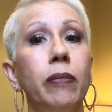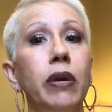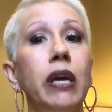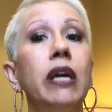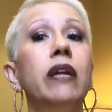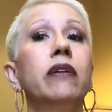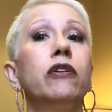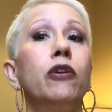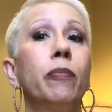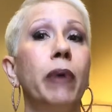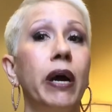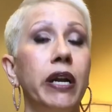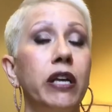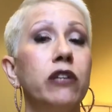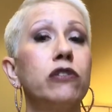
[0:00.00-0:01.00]
your
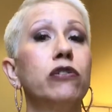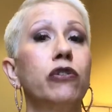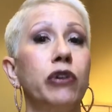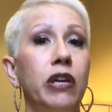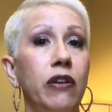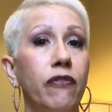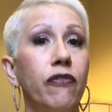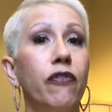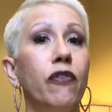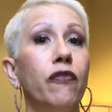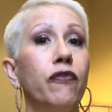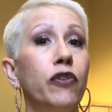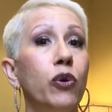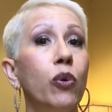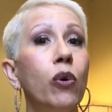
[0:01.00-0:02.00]
body is looking for
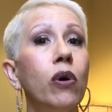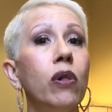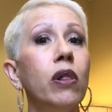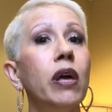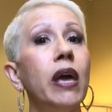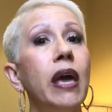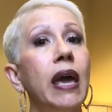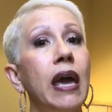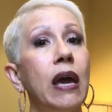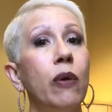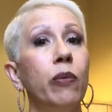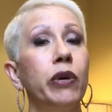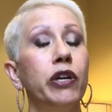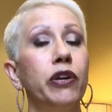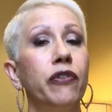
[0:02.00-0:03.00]
fuel, and
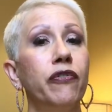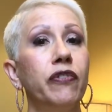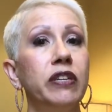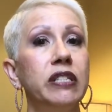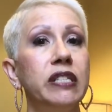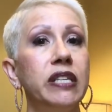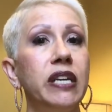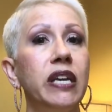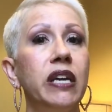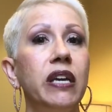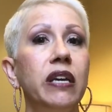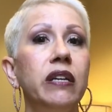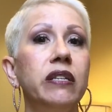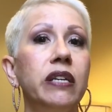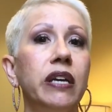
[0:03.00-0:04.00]
when you're
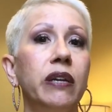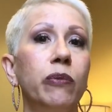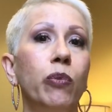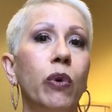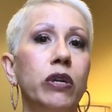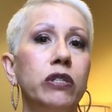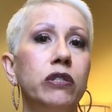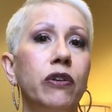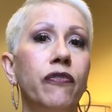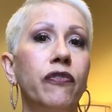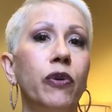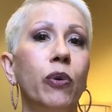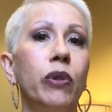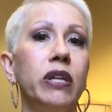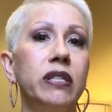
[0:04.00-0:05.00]
fatigued, it wants to
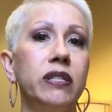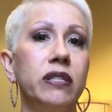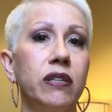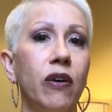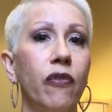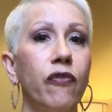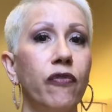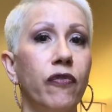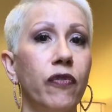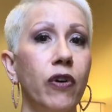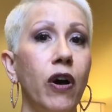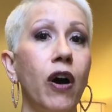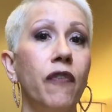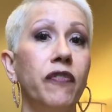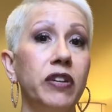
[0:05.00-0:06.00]
fuel itself
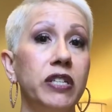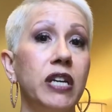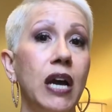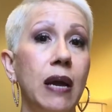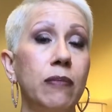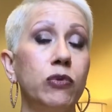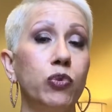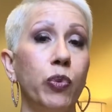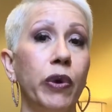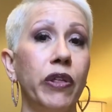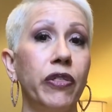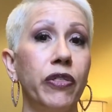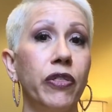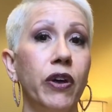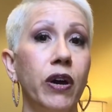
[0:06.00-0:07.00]
oftentimes
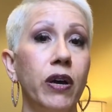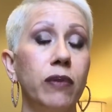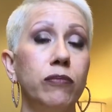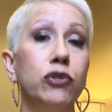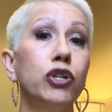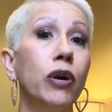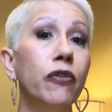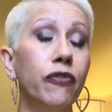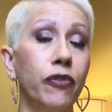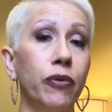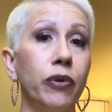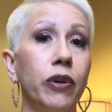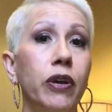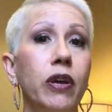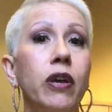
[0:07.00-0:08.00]
with junk
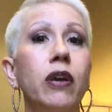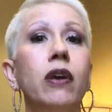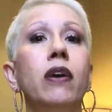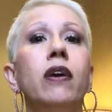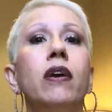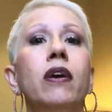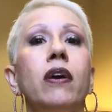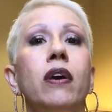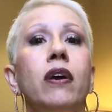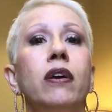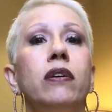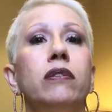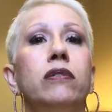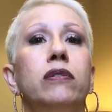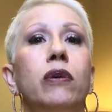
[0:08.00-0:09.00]
food.
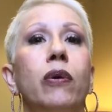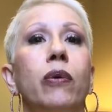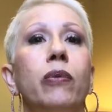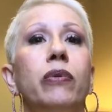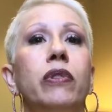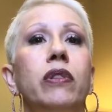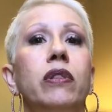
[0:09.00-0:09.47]
So